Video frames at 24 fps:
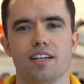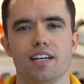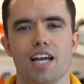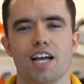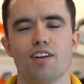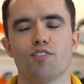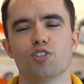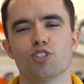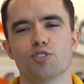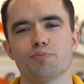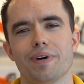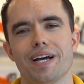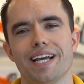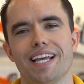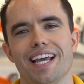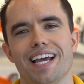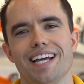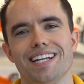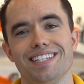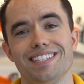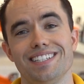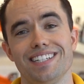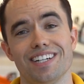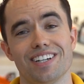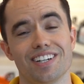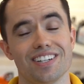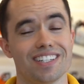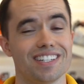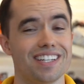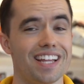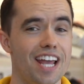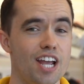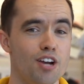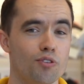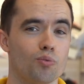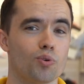Hey everyone, it's Mike Andes here, and
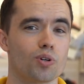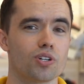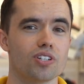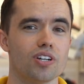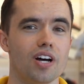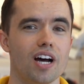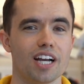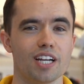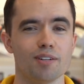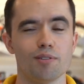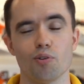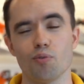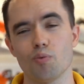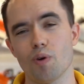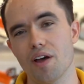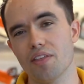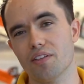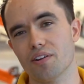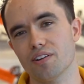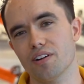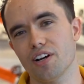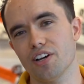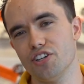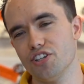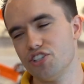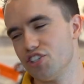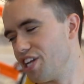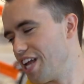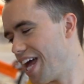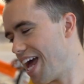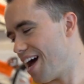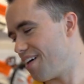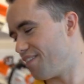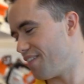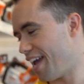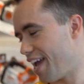today we're talking about whether or not you should
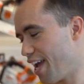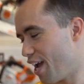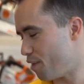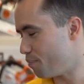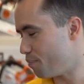have a